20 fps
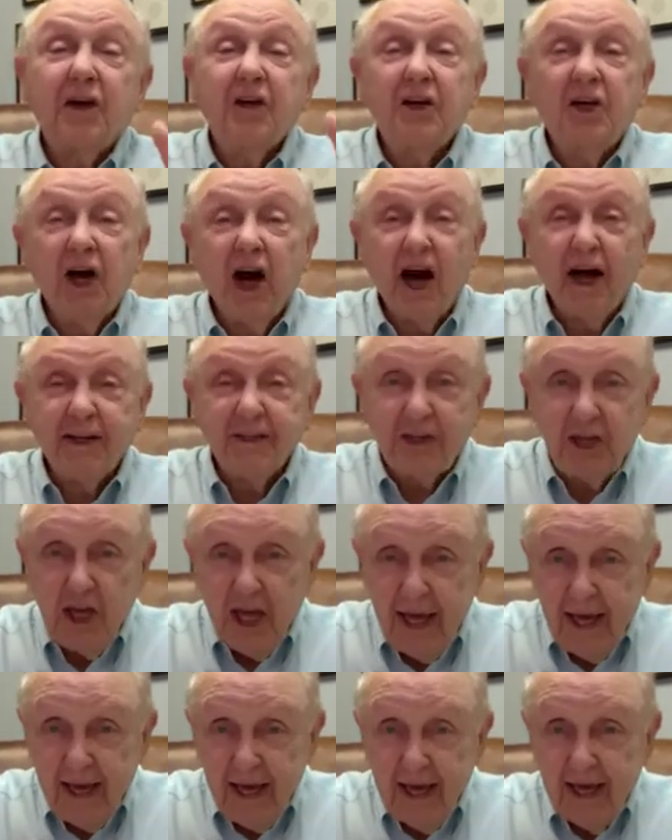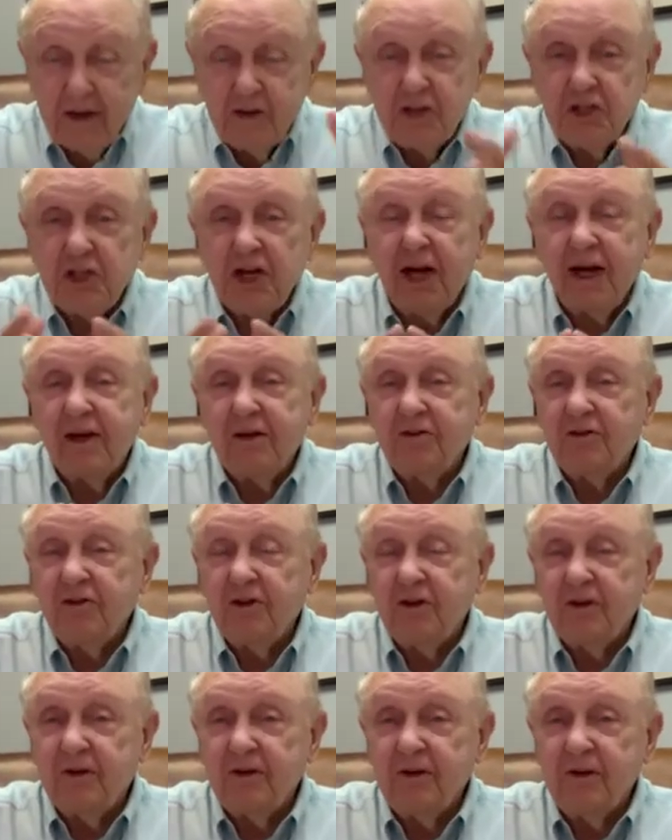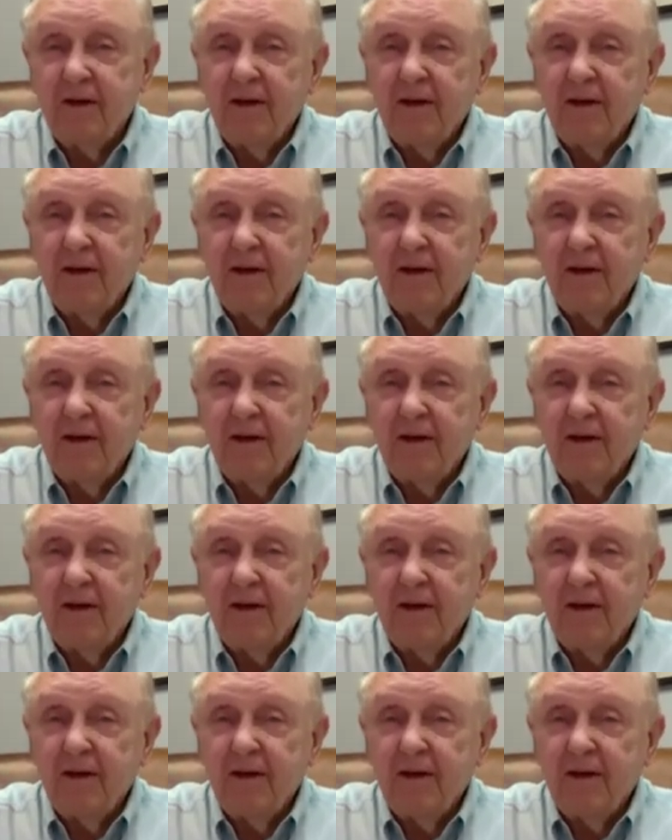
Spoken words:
God can change you.